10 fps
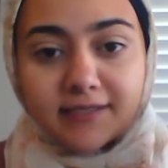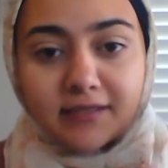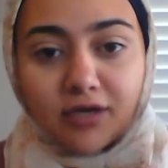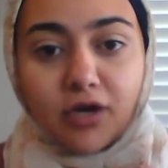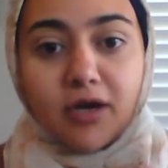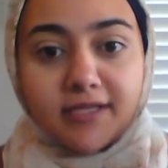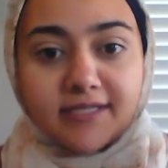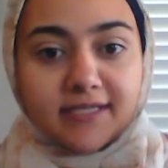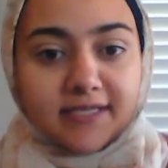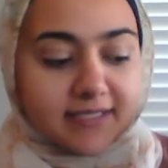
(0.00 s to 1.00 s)
They're
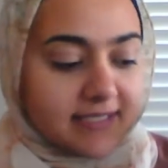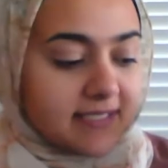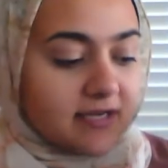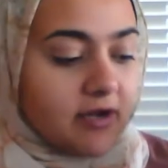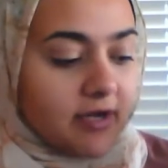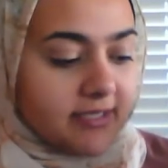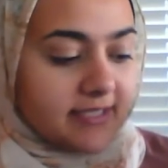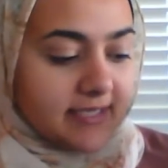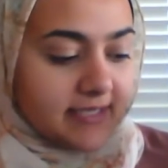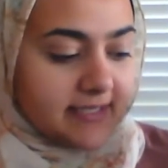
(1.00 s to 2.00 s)
consonants. It's a
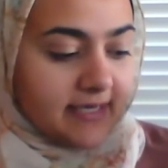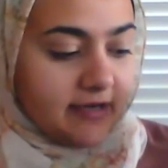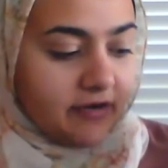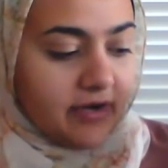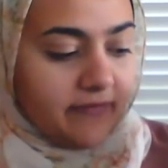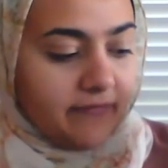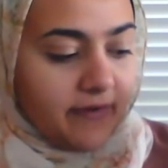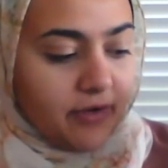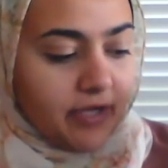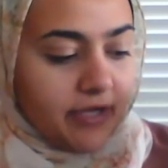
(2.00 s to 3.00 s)
consonant digraph.
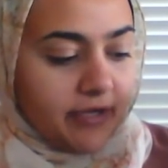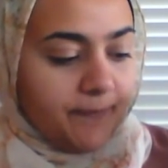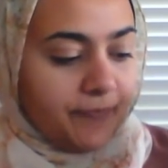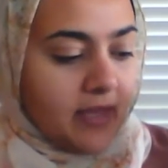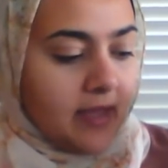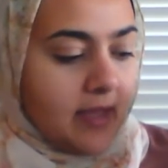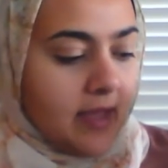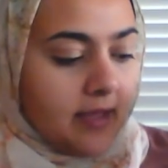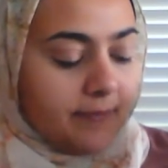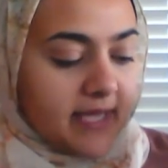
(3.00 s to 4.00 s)
Very good.
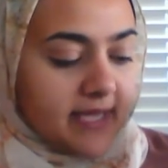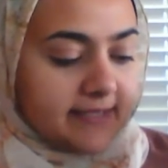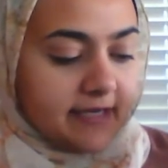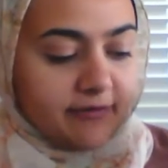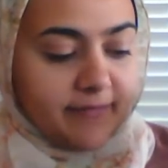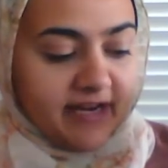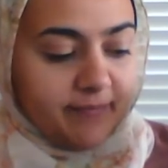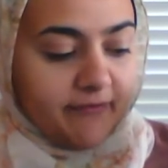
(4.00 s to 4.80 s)
Because they are made up of